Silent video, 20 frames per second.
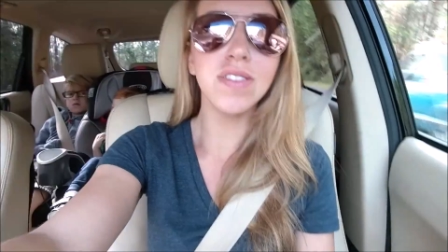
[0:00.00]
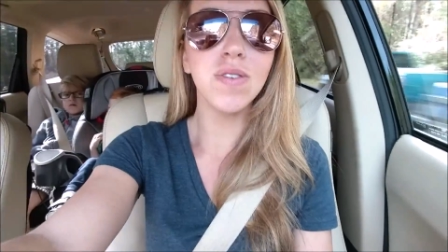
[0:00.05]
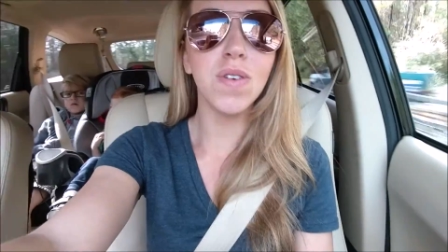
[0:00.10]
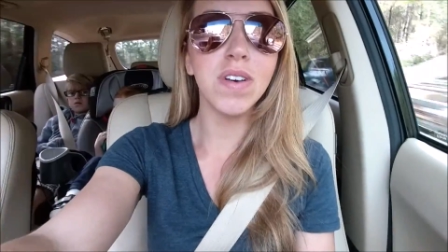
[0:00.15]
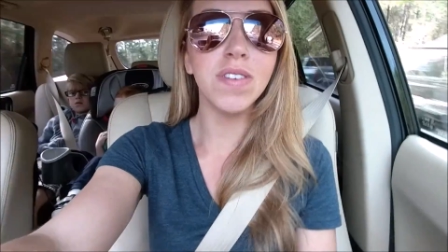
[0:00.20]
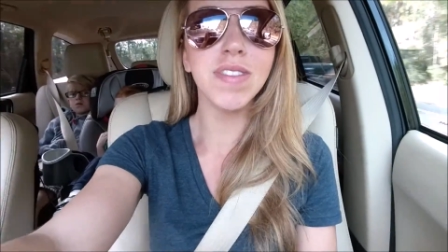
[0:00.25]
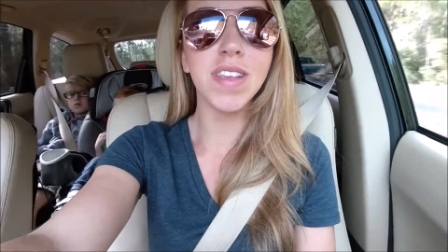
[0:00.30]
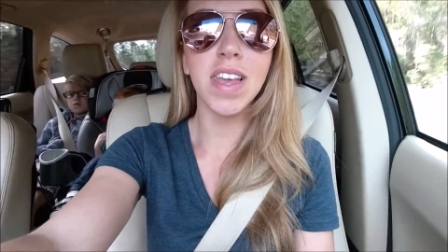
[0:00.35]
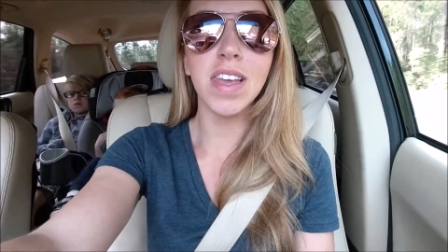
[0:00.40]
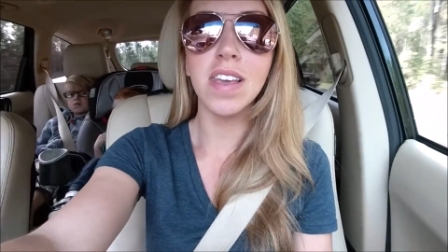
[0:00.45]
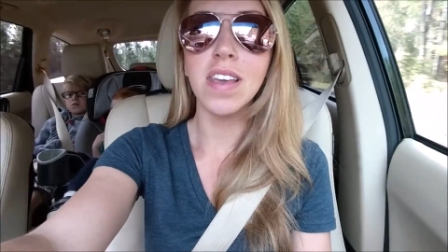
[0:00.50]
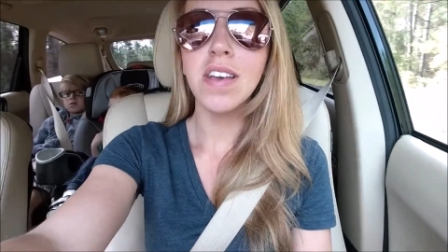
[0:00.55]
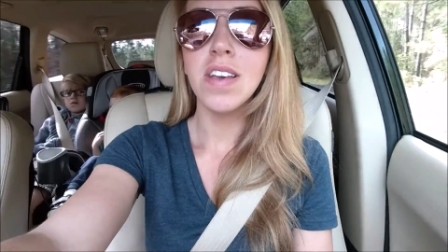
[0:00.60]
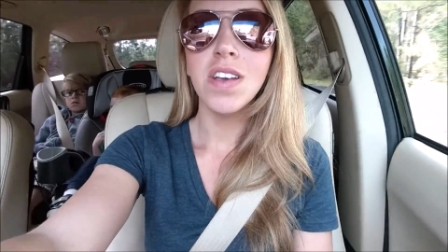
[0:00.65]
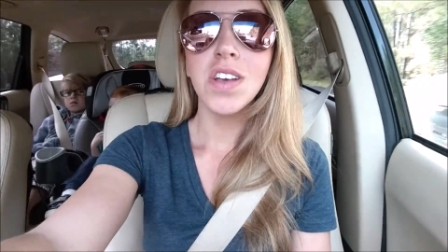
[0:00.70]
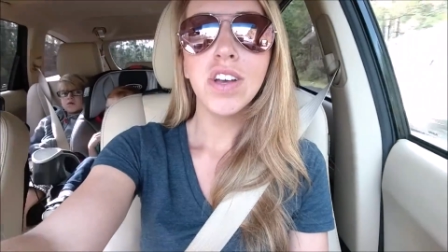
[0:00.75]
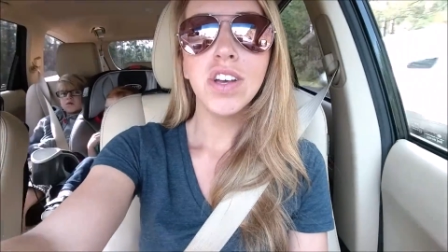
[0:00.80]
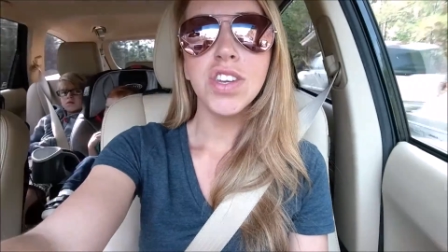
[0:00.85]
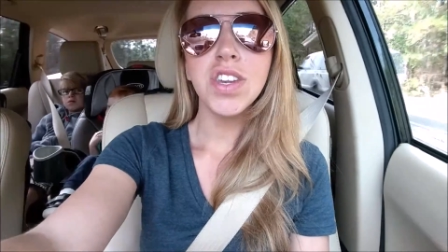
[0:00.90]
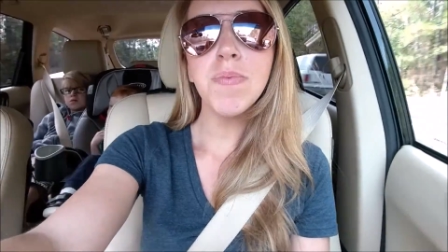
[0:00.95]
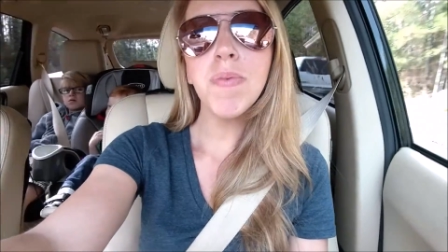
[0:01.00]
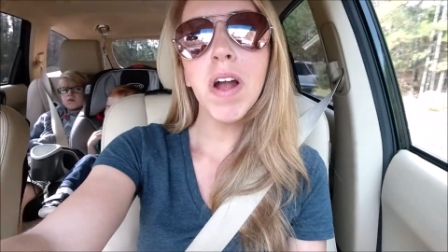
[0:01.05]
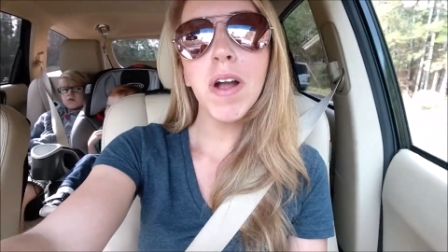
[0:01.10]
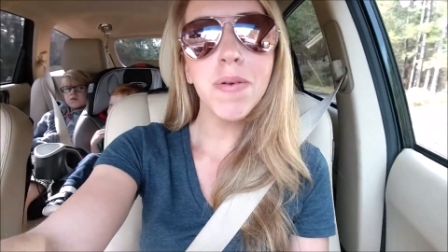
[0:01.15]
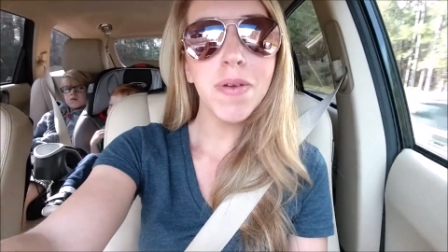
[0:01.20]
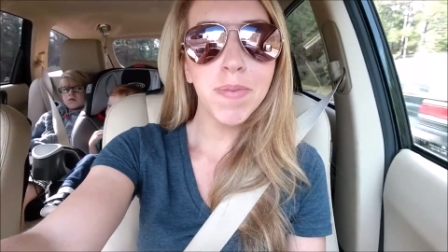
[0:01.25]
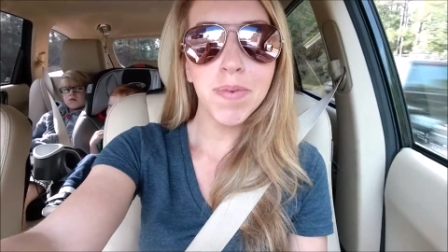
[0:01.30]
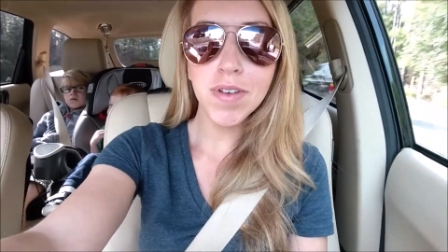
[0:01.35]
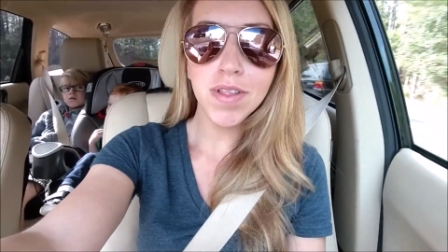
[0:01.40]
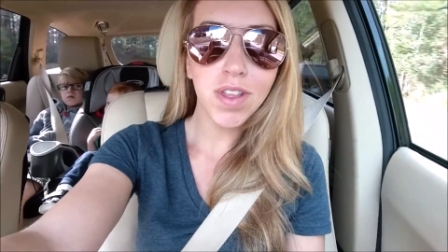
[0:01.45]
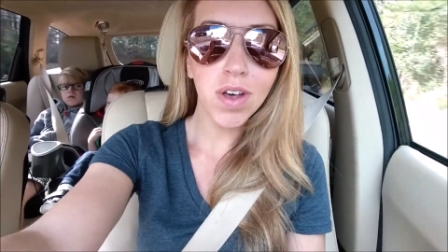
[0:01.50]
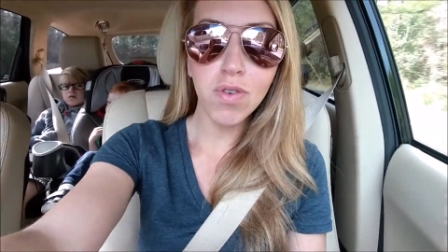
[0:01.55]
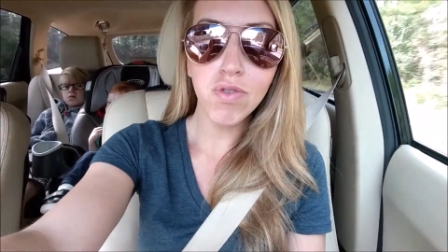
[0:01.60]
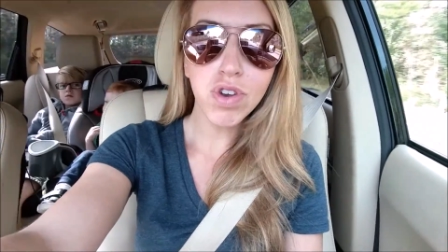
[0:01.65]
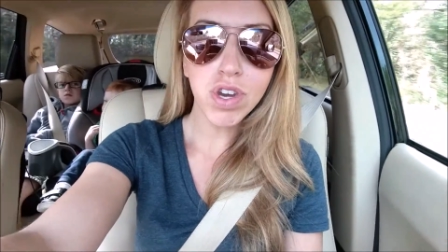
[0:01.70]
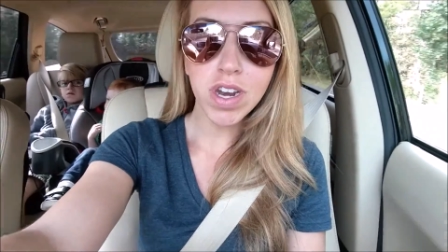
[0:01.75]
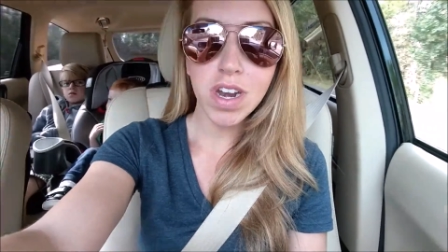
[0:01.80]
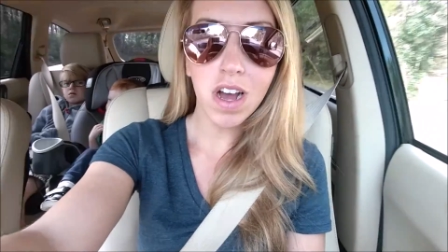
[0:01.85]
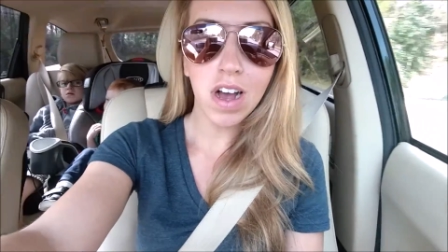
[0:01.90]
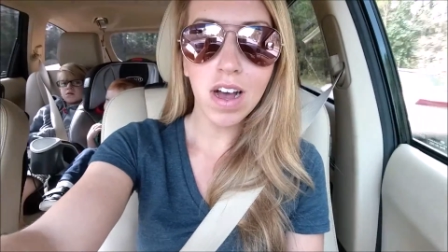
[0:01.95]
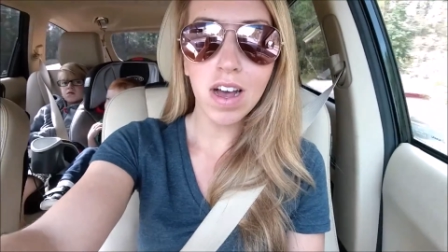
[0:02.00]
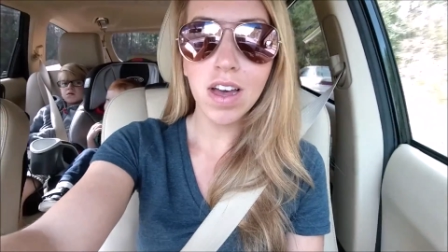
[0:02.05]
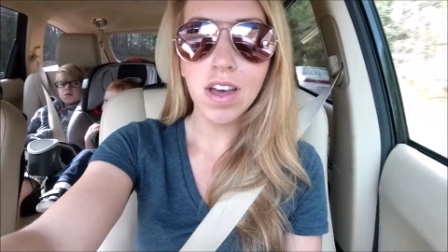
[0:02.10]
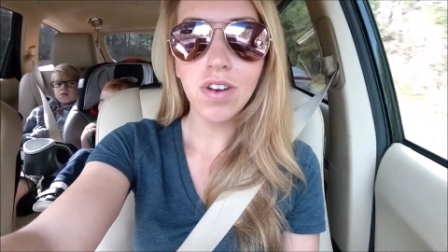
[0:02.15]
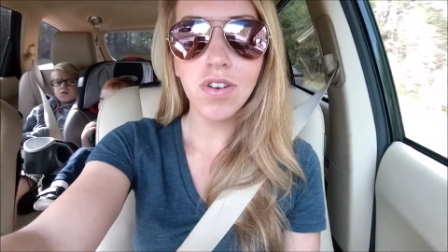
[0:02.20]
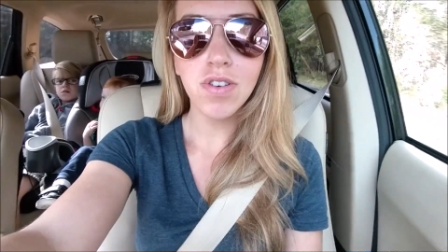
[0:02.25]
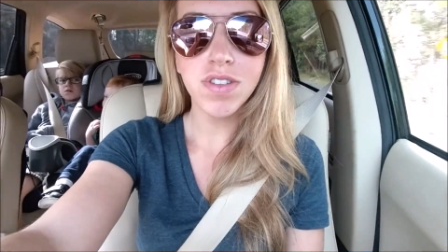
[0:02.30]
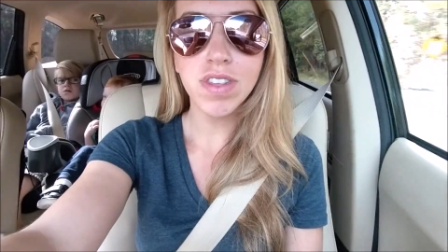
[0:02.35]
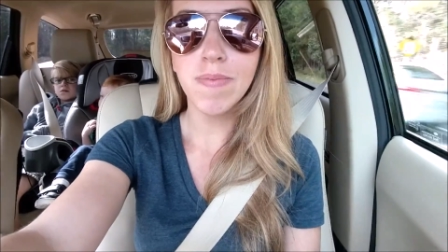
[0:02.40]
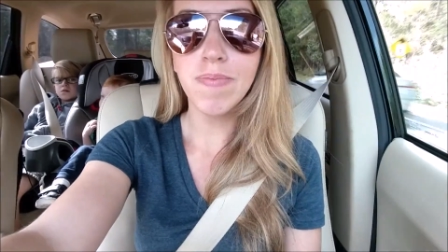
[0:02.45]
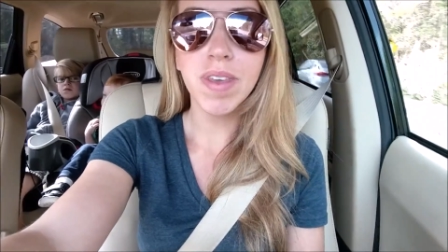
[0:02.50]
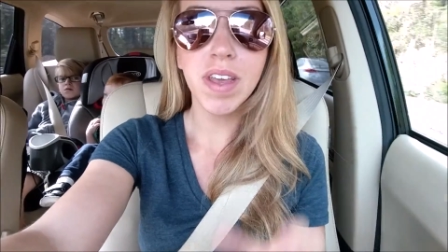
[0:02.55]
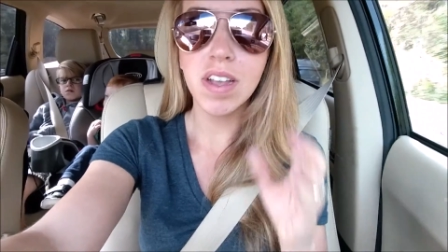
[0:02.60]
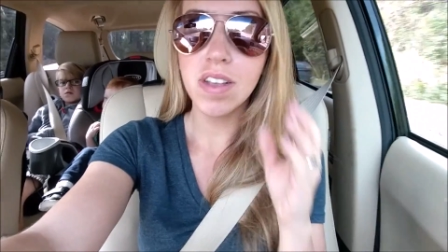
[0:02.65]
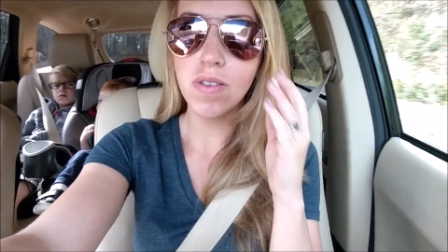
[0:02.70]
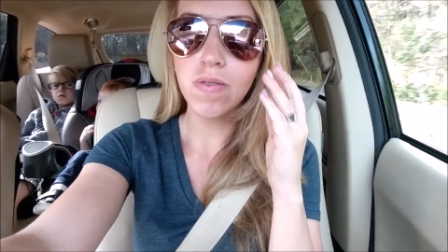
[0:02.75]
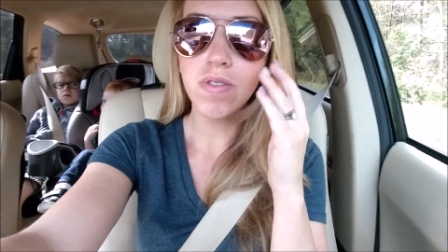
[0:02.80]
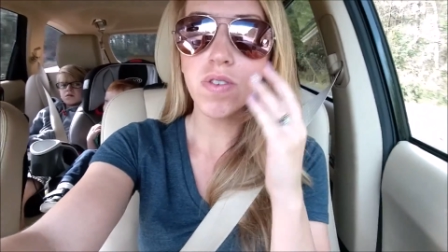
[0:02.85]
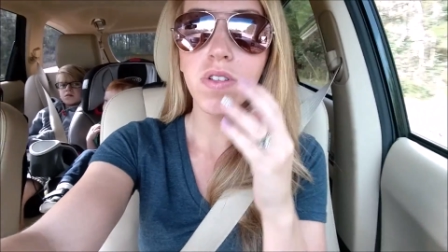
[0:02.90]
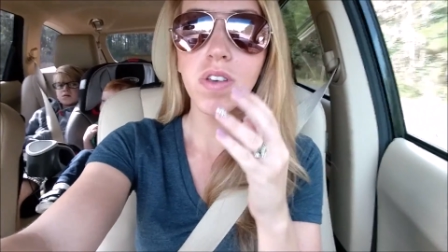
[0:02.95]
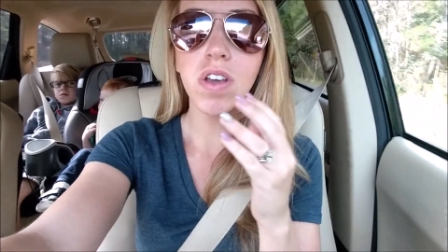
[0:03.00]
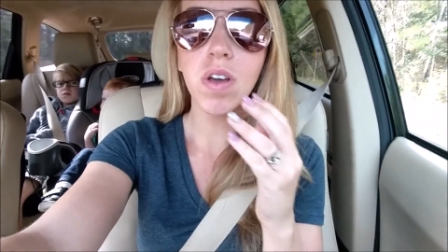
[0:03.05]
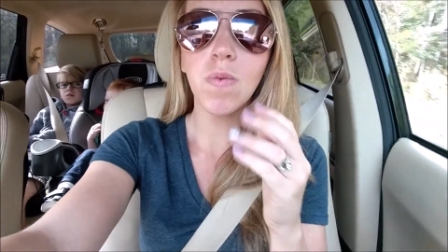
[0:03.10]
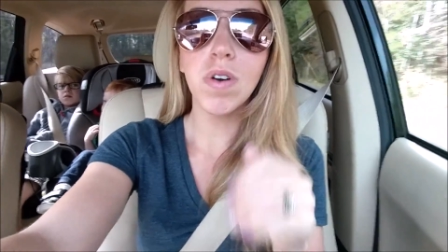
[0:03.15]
So I was like, she probably put lotion on or something because it was only on